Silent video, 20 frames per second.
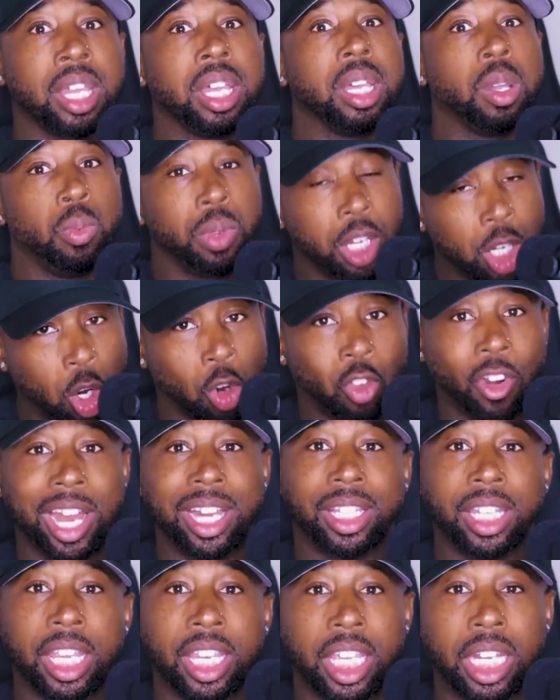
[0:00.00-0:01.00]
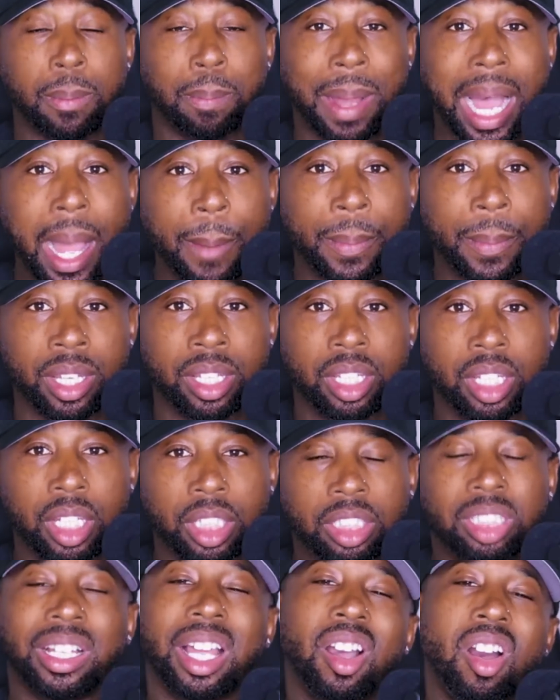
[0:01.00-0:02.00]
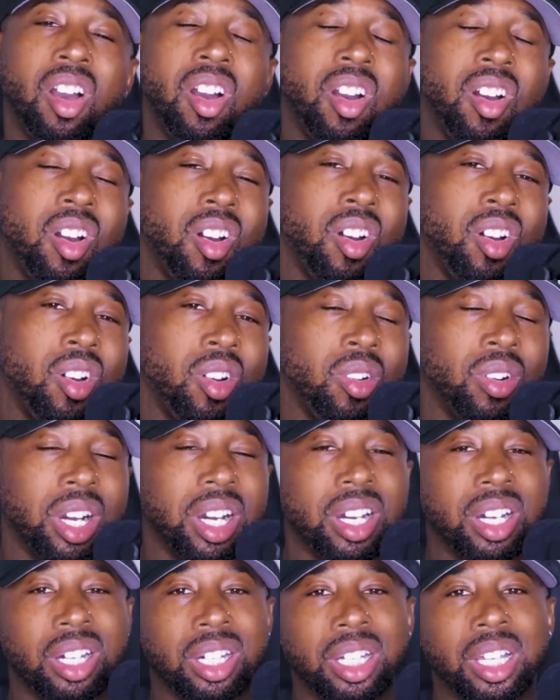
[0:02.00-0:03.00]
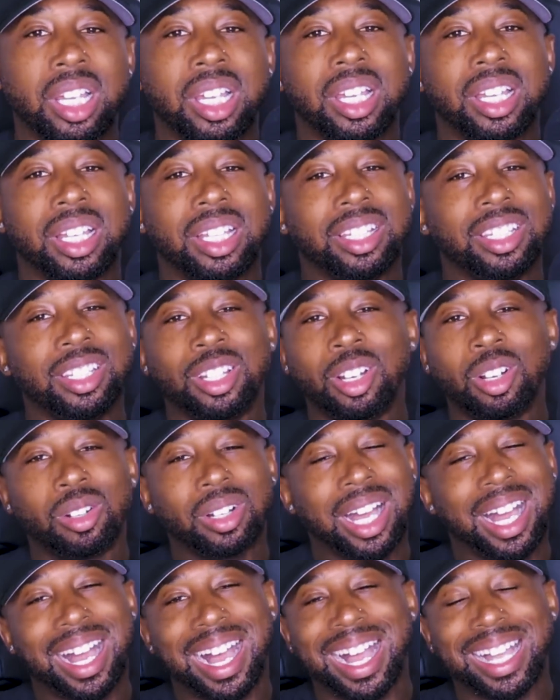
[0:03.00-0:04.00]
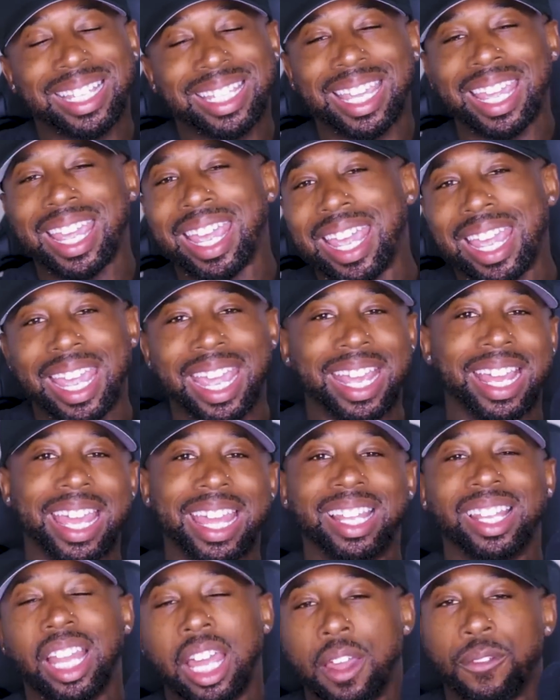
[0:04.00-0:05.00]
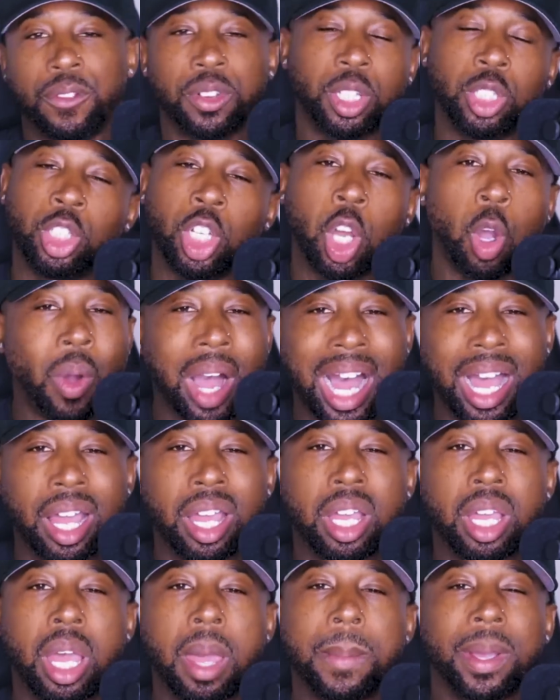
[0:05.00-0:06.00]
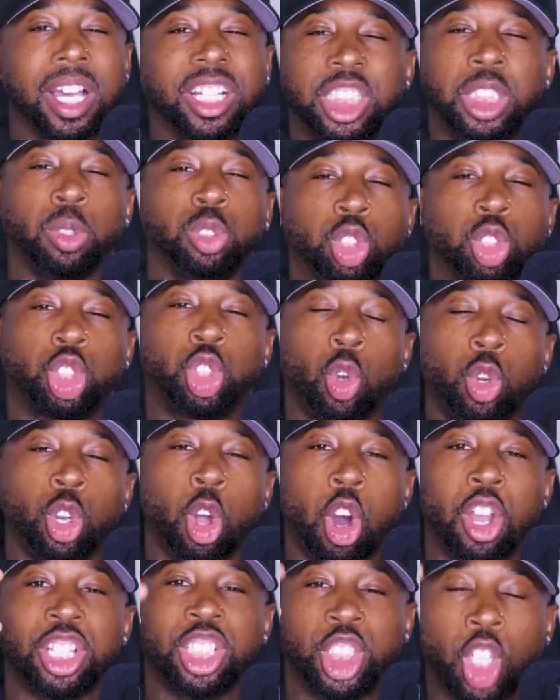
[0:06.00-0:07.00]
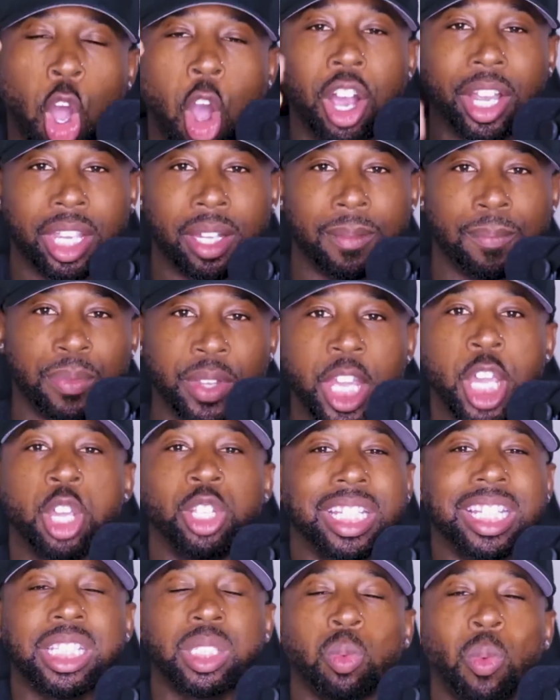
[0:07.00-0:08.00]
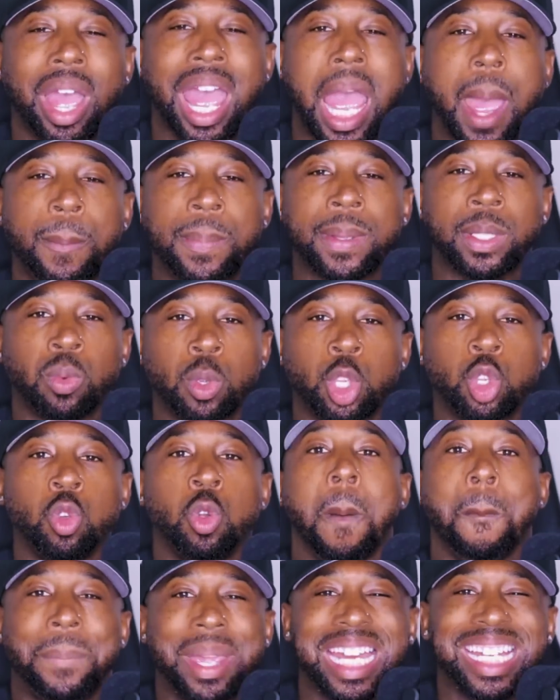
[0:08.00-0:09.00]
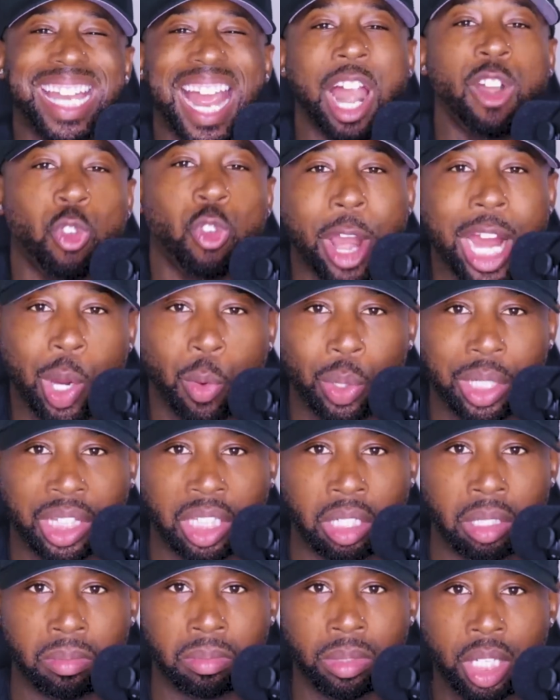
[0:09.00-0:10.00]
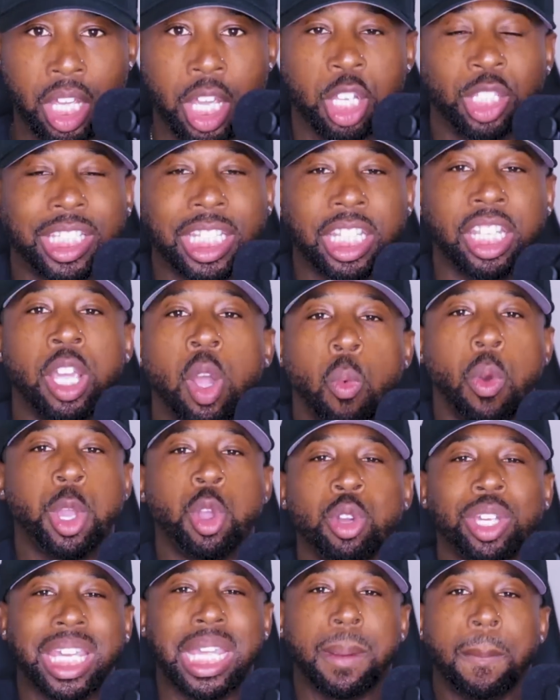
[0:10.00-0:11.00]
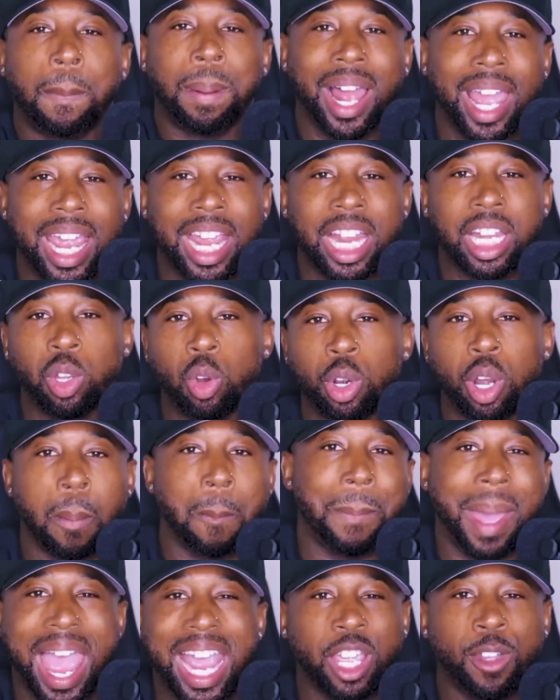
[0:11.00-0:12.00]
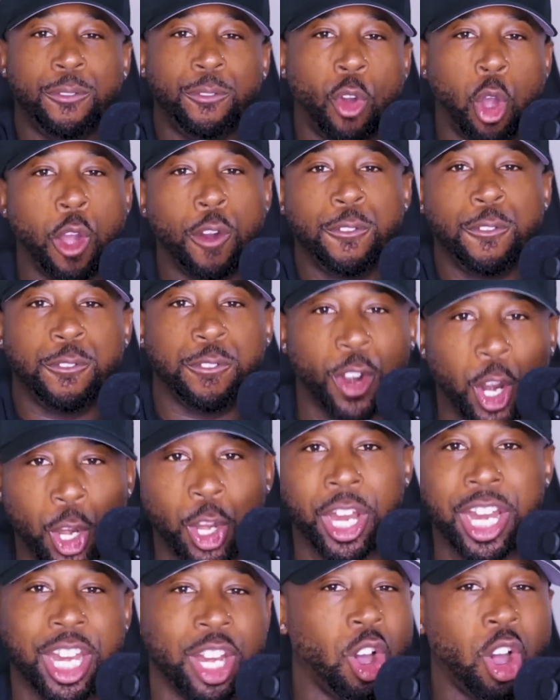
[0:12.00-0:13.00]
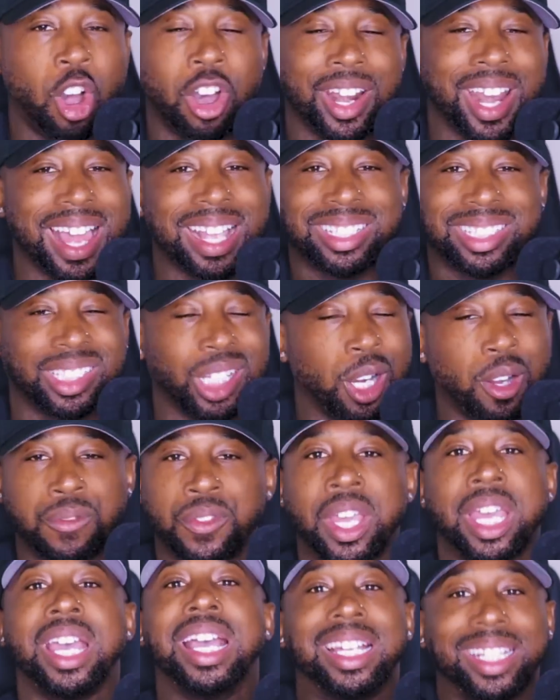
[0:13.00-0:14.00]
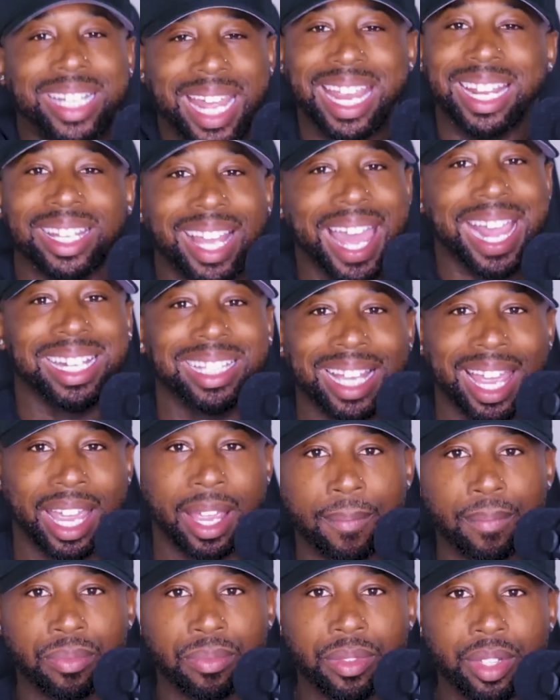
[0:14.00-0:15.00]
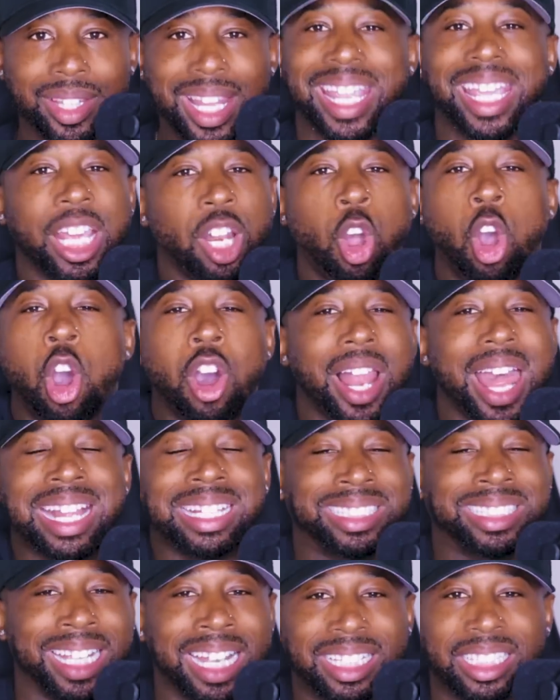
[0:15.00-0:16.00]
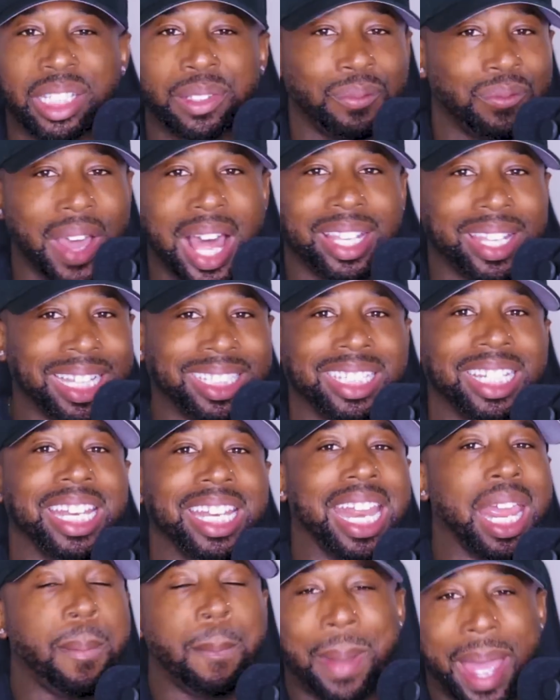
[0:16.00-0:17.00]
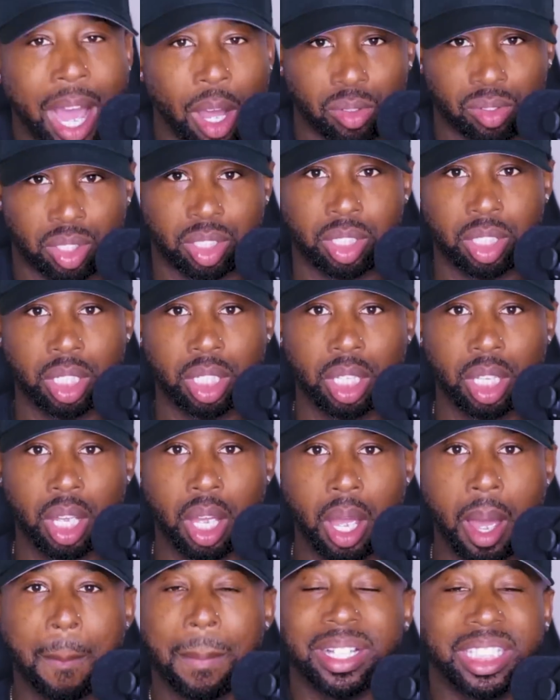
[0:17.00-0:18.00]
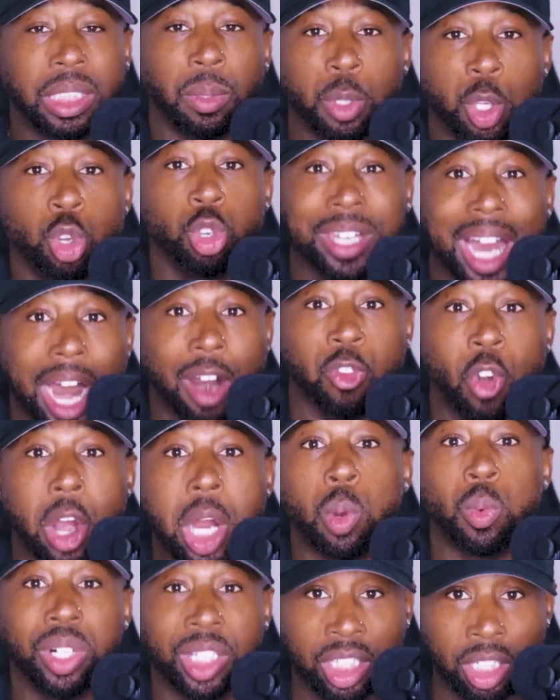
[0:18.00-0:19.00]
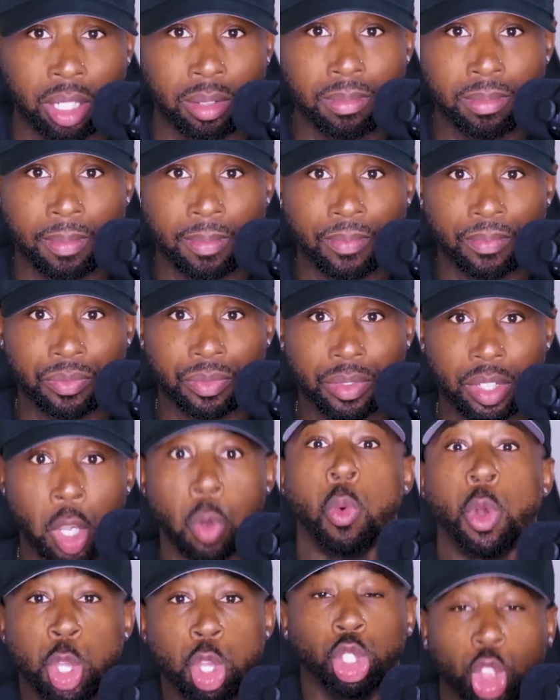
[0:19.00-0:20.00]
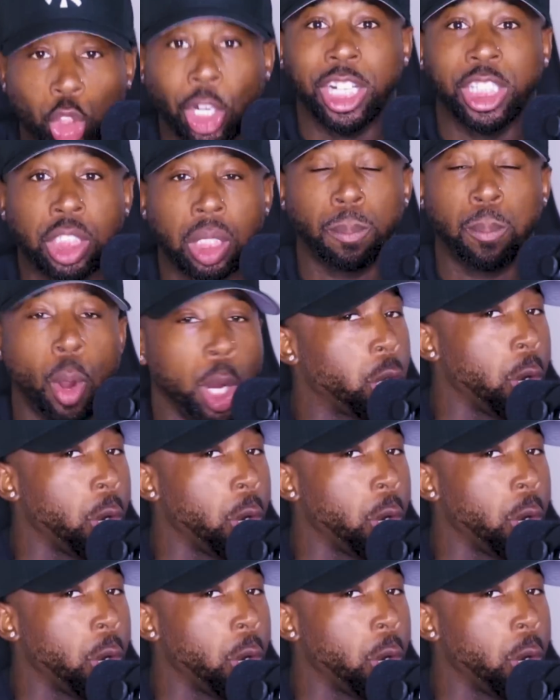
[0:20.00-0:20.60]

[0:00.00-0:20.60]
We go right there and get it popping. She's like, oh, you know, I can't, and left. You know why? Because she was just doing all this talking. You see, this is what happens when you be direct with them. You see, when you keep playing, doing a back and forth, flirting and all that stuff, they like that. They get all that attention, validation, and they bounce. But see, when you direct with them, when you straight to the point, you